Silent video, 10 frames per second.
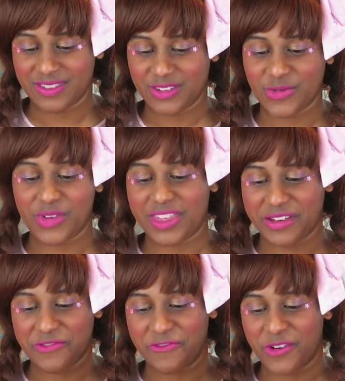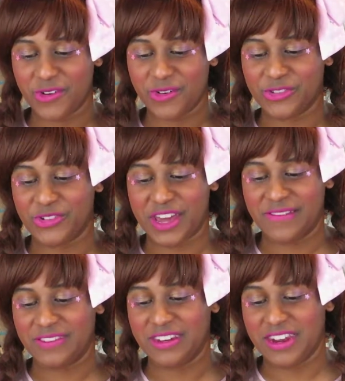So without photos, you
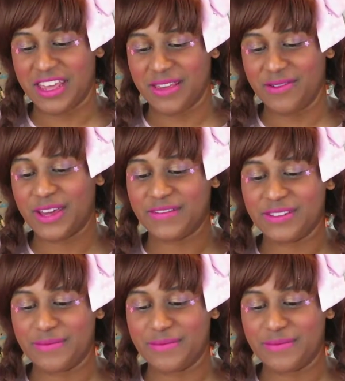have to name you have